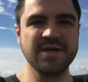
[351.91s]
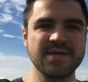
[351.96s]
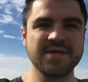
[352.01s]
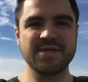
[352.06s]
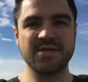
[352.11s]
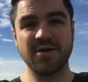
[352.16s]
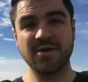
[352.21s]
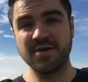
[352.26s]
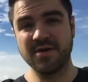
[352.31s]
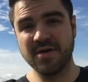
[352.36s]

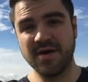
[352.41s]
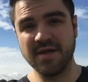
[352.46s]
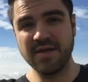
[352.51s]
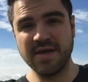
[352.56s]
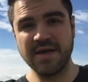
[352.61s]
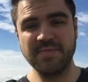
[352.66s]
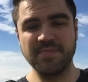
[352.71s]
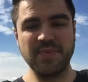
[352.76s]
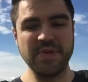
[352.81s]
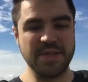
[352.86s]
start an
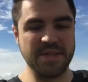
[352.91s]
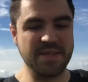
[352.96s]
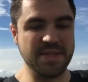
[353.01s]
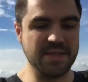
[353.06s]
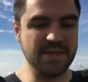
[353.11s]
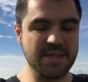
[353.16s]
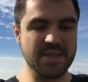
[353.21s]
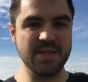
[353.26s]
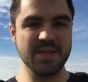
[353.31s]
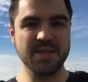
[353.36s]
online
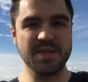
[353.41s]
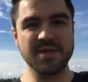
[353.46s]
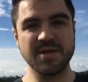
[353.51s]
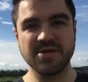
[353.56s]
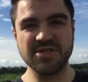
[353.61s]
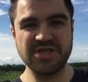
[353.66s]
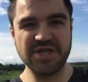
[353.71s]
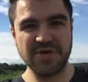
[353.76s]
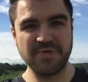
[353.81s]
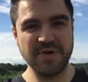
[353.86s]
business and
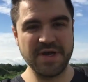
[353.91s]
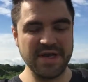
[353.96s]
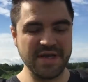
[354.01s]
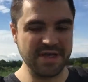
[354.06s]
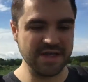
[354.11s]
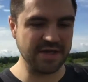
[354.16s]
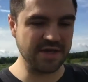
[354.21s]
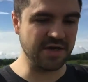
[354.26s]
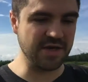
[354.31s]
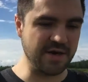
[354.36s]
start
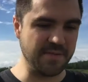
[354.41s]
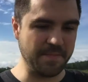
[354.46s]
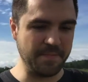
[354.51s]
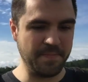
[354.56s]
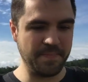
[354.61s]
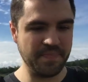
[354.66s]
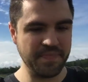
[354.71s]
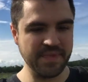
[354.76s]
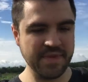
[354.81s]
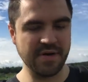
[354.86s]
generating income
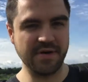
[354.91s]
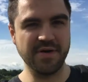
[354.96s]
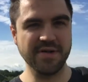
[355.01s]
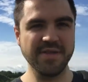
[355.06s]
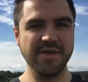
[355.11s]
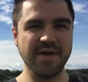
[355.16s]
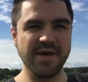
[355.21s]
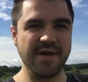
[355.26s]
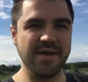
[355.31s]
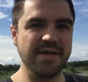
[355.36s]

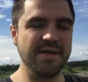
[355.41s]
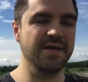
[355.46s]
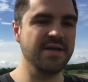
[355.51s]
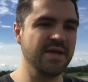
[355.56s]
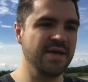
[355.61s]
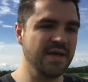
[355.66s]
online.